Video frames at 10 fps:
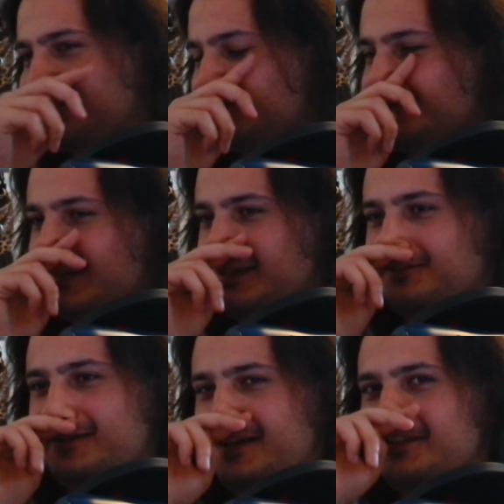Fucking
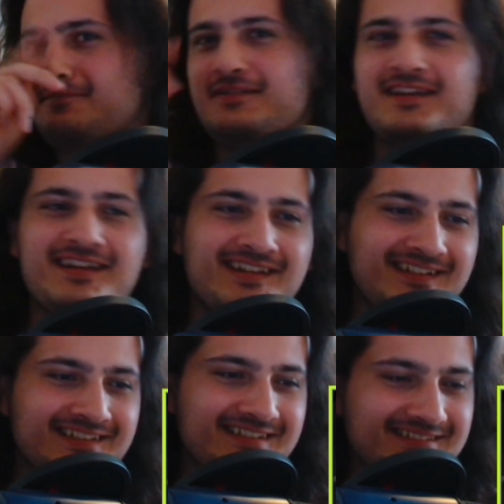Christ, I'm,
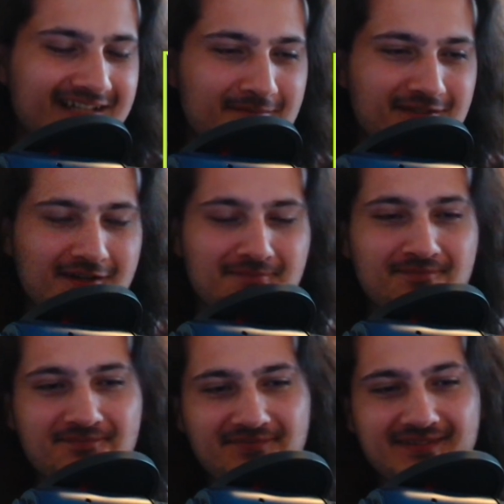I'm dumb.
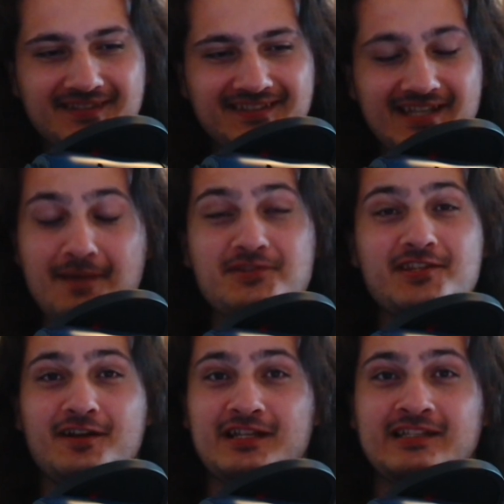I'm
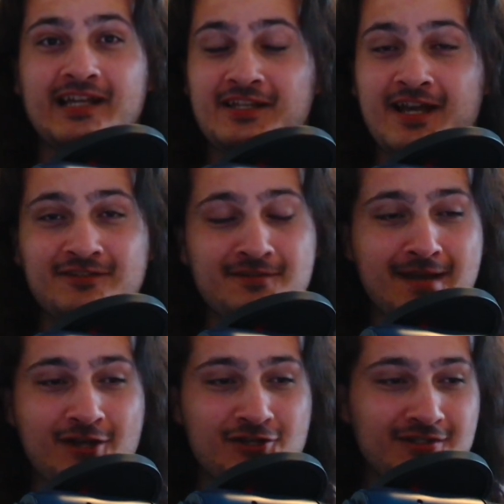sorry that you had to
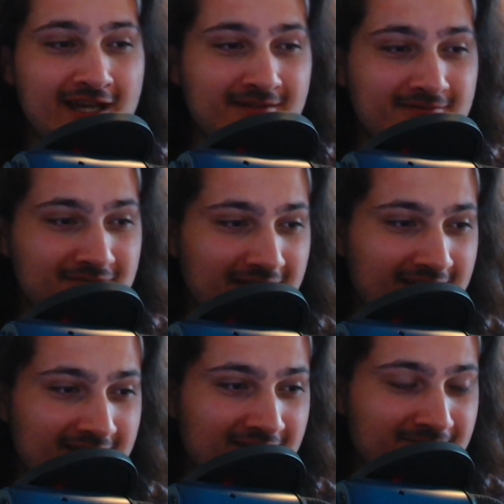imagine that
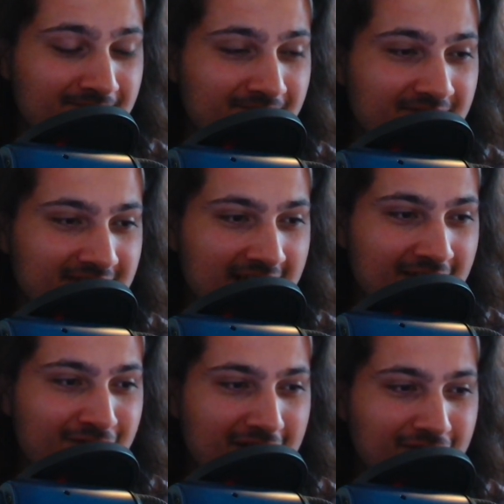this,
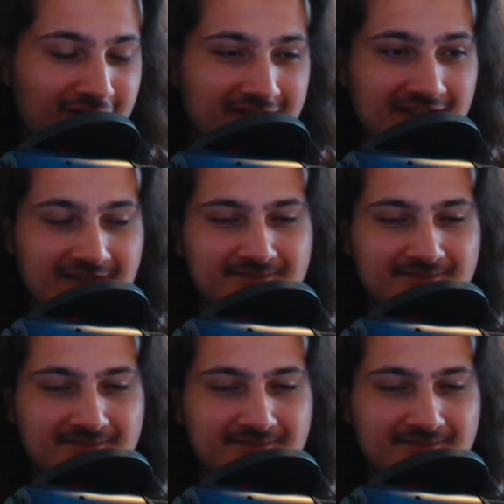that fanfic there.